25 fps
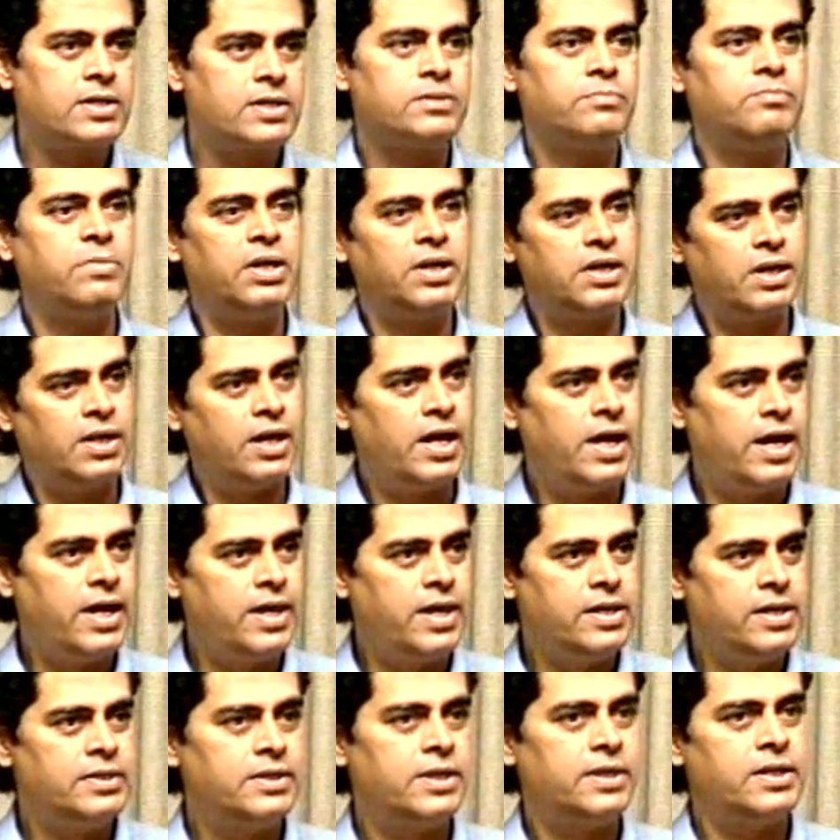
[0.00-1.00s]

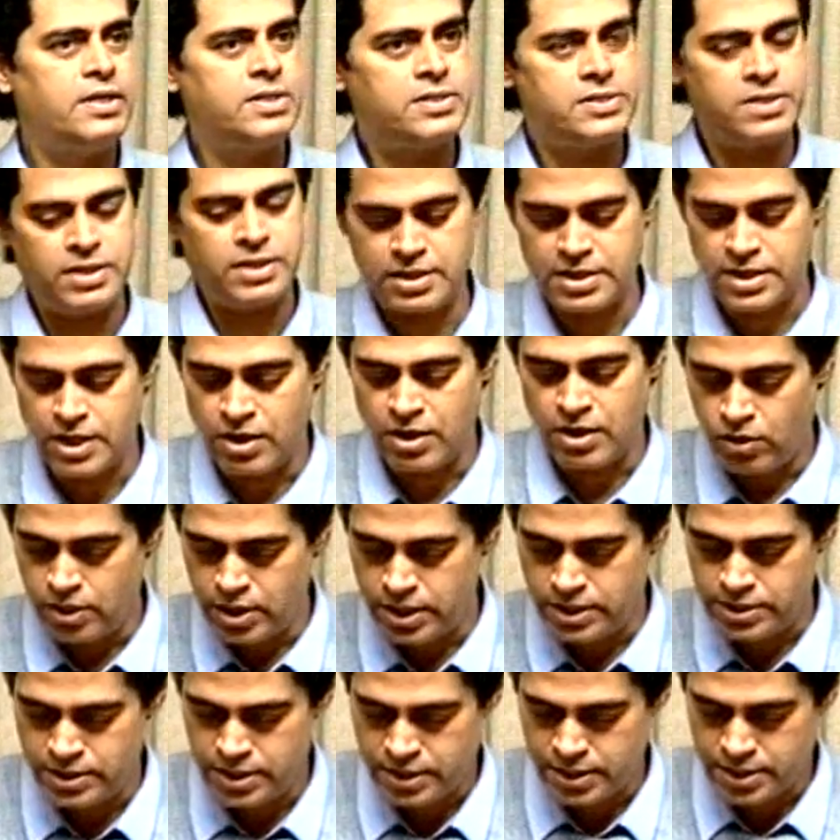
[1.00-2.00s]
metallize, and etc. Only
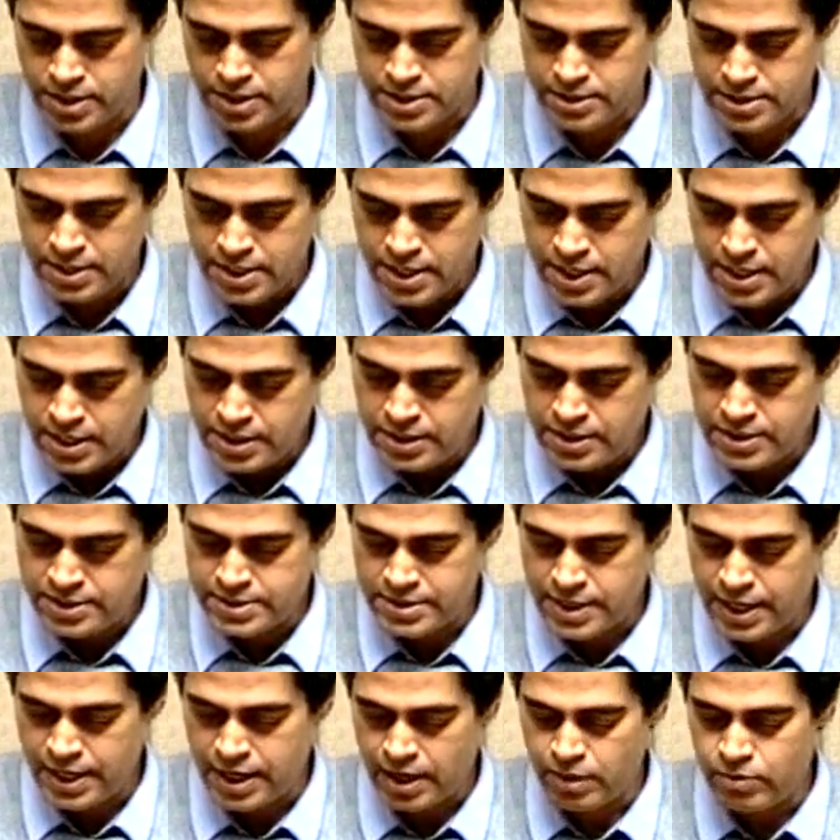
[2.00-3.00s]
thing is, the
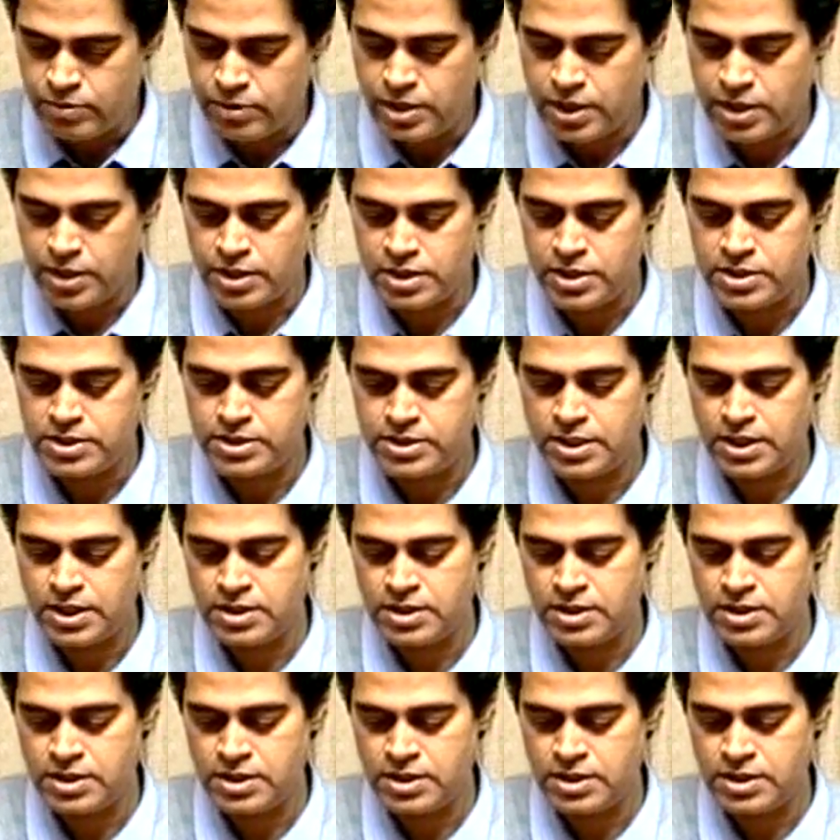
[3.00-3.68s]
surrounding region,